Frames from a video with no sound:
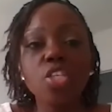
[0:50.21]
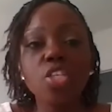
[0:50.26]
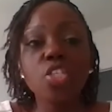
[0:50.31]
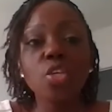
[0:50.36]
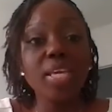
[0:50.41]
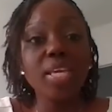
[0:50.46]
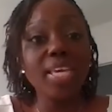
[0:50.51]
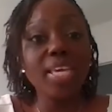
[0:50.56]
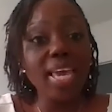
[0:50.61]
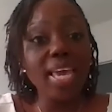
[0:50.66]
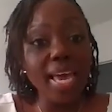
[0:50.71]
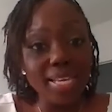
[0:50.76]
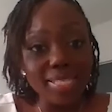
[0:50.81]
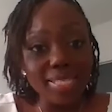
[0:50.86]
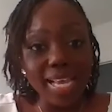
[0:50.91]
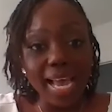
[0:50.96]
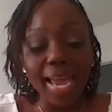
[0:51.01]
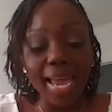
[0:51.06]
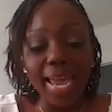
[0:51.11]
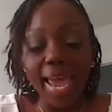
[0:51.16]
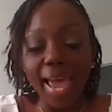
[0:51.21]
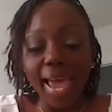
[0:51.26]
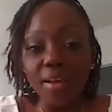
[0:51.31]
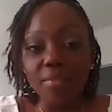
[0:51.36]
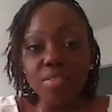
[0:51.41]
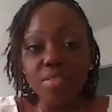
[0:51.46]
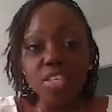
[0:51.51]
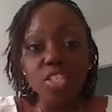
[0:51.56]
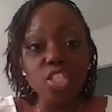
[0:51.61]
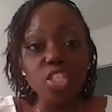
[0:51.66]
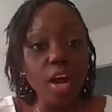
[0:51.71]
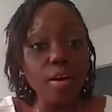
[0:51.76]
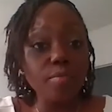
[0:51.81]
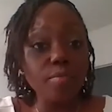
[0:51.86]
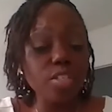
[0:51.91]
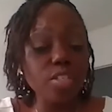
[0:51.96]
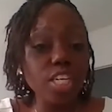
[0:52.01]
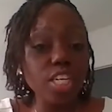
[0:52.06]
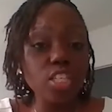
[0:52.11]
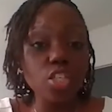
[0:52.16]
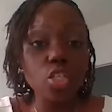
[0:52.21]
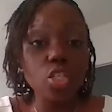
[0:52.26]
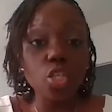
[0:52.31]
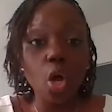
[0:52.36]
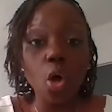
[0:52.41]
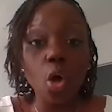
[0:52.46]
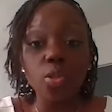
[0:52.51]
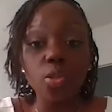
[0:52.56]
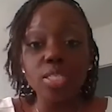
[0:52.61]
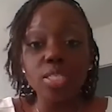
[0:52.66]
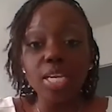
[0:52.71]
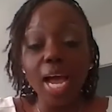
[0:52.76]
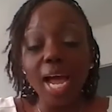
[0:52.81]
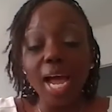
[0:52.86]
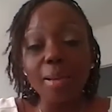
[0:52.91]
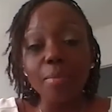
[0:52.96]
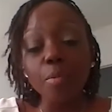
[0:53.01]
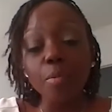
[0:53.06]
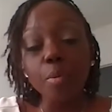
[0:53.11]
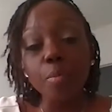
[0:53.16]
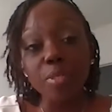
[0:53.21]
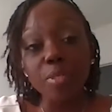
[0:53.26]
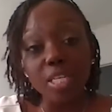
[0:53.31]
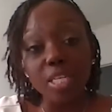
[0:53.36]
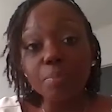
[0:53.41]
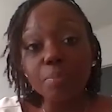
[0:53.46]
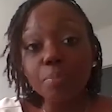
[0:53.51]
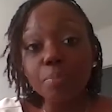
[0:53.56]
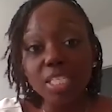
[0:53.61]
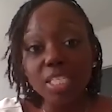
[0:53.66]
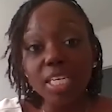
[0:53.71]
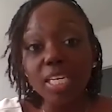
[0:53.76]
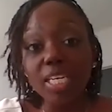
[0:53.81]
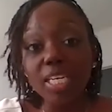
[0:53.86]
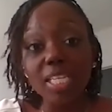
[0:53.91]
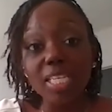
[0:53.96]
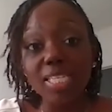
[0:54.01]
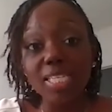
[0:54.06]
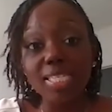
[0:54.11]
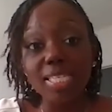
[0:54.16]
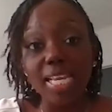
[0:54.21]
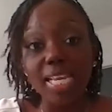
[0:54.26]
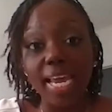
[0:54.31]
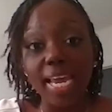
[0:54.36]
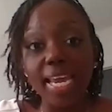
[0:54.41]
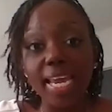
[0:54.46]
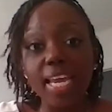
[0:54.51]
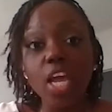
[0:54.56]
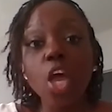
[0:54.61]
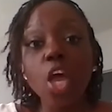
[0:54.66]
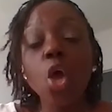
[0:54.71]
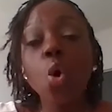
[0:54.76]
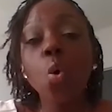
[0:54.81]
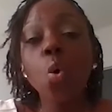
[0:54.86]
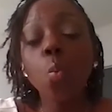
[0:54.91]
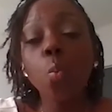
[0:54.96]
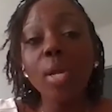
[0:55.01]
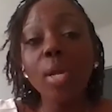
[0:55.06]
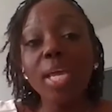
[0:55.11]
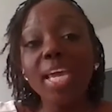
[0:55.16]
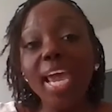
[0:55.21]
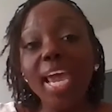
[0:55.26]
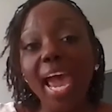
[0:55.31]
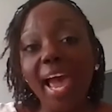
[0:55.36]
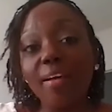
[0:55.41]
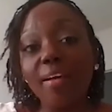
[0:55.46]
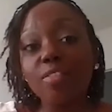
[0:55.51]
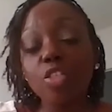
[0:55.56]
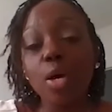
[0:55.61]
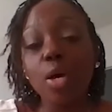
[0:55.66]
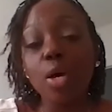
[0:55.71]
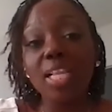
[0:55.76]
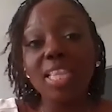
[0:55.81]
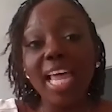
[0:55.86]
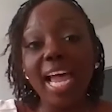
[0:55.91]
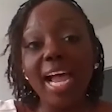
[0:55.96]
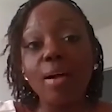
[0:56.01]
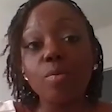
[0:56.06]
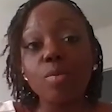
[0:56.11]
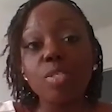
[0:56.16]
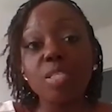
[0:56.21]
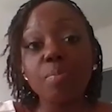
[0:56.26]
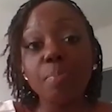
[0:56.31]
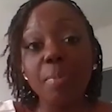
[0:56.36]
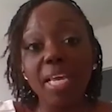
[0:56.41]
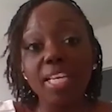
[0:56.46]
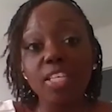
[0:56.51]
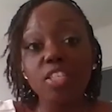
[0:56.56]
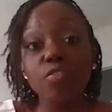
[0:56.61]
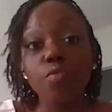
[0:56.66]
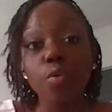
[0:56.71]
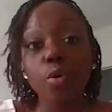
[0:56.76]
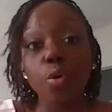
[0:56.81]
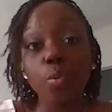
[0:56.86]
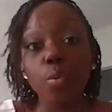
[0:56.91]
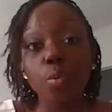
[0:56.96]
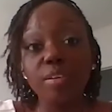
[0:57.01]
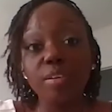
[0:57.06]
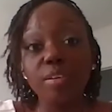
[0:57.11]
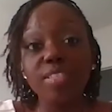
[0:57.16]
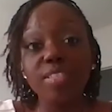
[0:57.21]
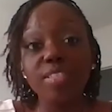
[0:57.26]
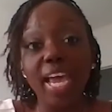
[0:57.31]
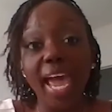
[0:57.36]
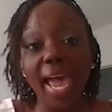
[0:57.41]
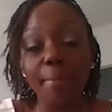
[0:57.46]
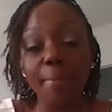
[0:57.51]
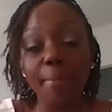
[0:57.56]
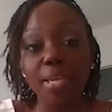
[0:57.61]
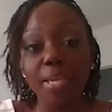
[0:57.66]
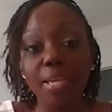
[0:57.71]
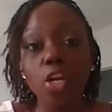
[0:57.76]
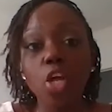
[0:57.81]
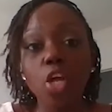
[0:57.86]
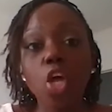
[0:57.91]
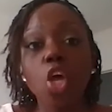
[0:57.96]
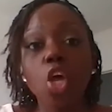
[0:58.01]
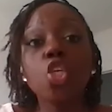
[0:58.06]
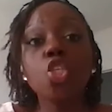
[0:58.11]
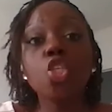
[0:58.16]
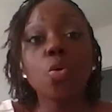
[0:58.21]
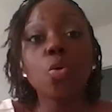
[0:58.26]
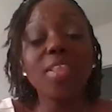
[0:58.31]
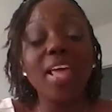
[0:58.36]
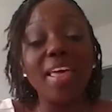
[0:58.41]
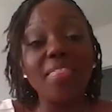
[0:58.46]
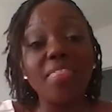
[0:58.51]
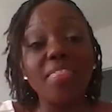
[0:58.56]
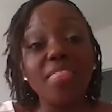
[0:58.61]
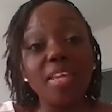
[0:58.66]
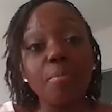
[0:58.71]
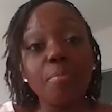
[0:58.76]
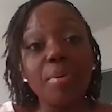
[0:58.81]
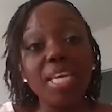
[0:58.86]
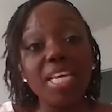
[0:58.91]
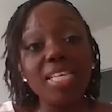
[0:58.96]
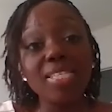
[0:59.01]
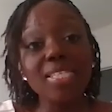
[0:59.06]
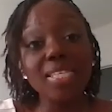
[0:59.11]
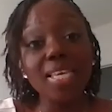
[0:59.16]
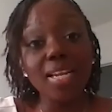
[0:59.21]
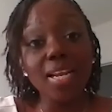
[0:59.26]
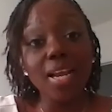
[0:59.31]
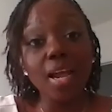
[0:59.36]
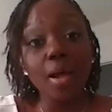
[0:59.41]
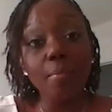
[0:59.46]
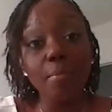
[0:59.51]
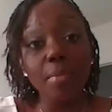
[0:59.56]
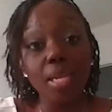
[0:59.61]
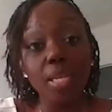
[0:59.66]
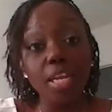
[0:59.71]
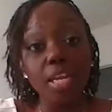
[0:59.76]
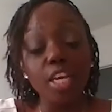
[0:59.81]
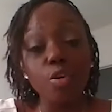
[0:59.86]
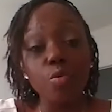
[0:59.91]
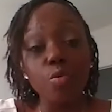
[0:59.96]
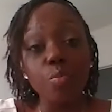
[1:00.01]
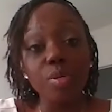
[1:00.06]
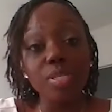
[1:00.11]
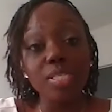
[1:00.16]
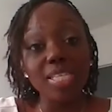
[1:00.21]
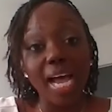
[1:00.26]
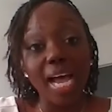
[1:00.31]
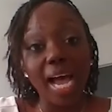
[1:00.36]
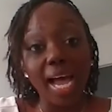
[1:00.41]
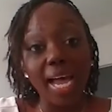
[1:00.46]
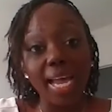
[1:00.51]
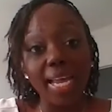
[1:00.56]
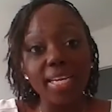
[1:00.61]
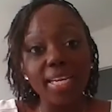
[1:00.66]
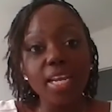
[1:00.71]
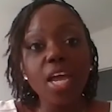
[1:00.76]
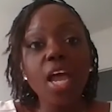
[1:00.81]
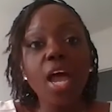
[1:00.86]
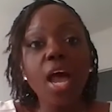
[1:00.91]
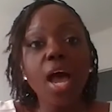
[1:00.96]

So yes, I have these conversations all the time, and particularly saying we have to allow space for grief to happen so that then peace can come in and reside.